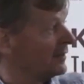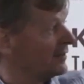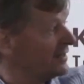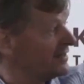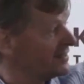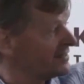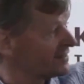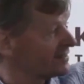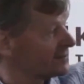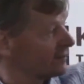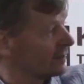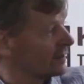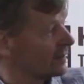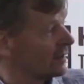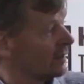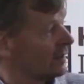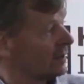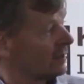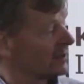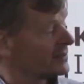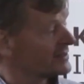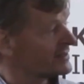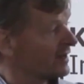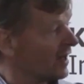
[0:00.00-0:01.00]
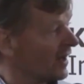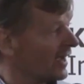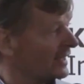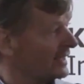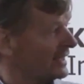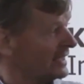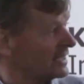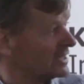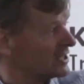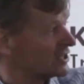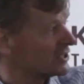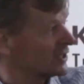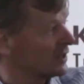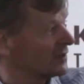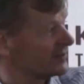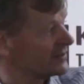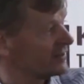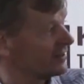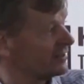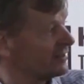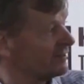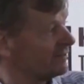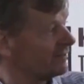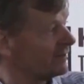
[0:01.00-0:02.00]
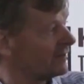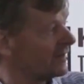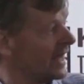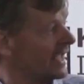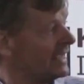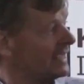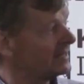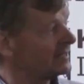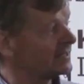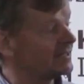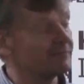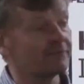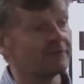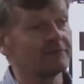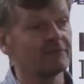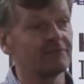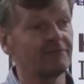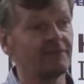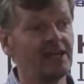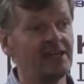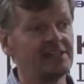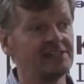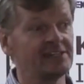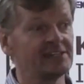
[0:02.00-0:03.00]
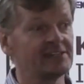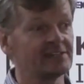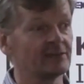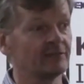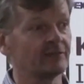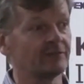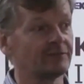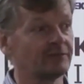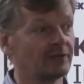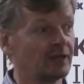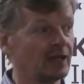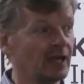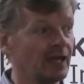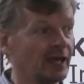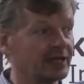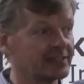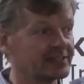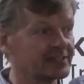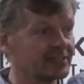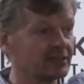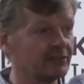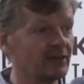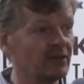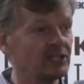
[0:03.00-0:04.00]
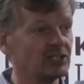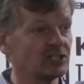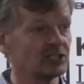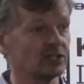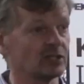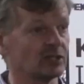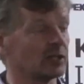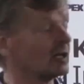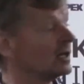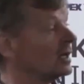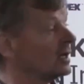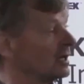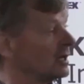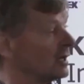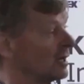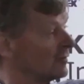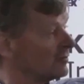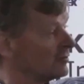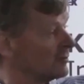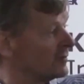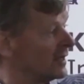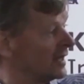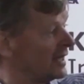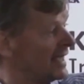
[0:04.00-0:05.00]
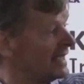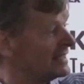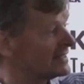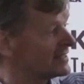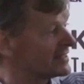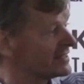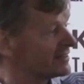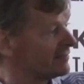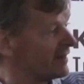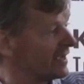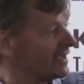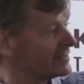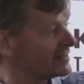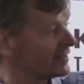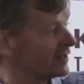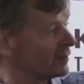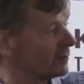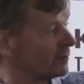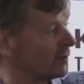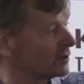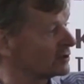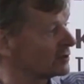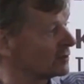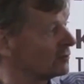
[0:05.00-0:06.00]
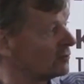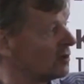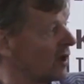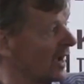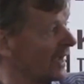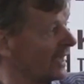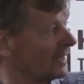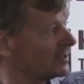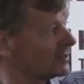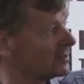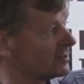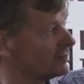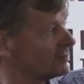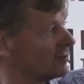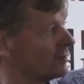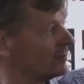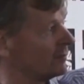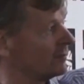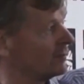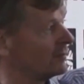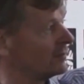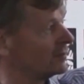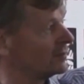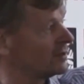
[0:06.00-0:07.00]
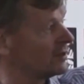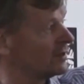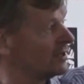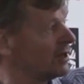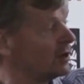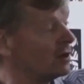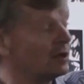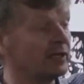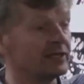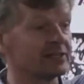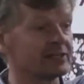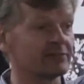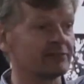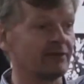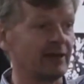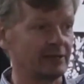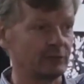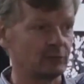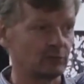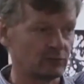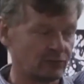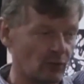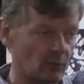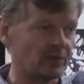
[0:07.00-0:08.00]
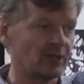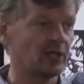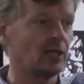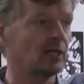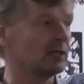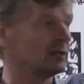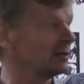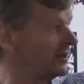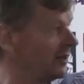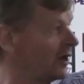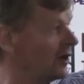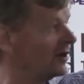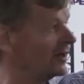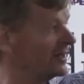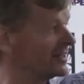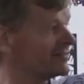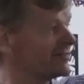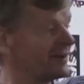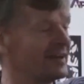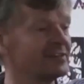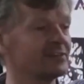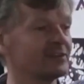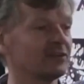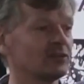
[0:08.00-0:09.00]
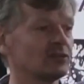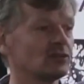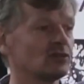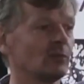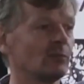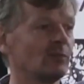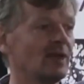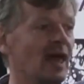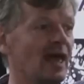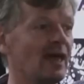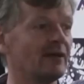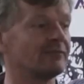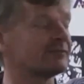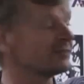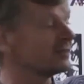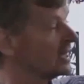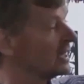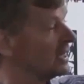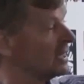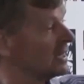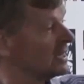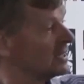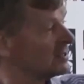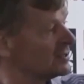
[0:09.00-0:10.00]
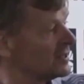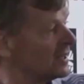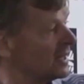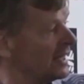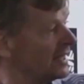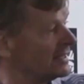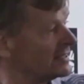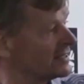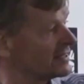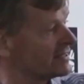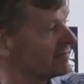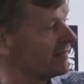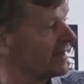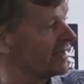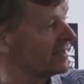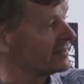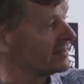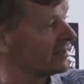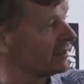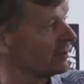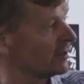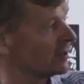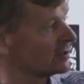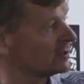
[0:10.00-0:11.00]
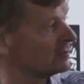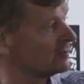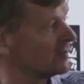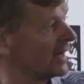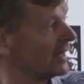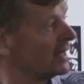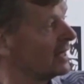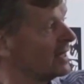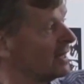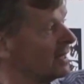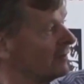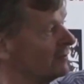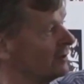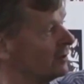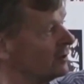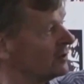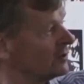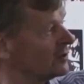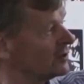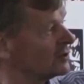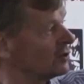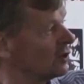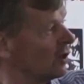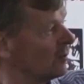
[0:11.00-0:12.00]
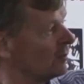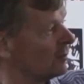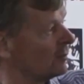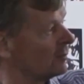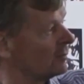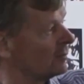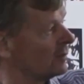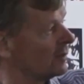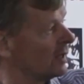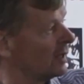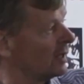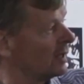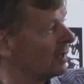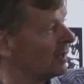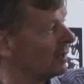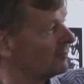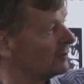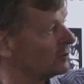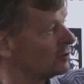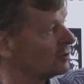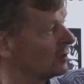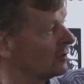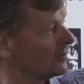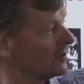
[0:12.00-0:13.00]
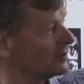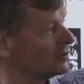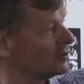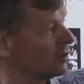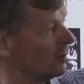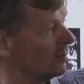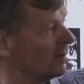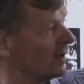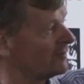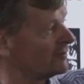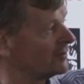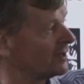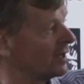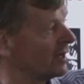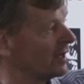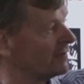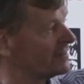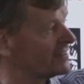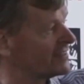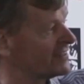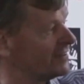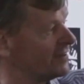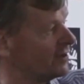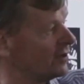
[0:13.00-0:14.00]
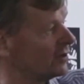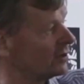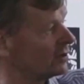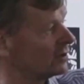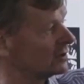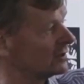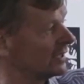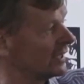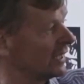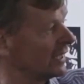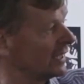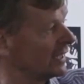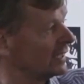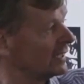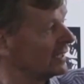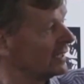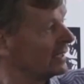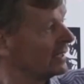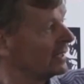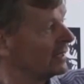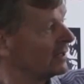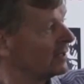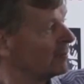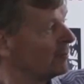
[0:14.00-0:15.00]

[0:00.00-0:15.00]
And this slide here shows the 8 different phases of excavation, from the latest phase at the bottom right to the earliest phase, or from the earliest phase on the top left to the latest phase on the bottom right. If you look at the top, if you look at the top left, and I've circled here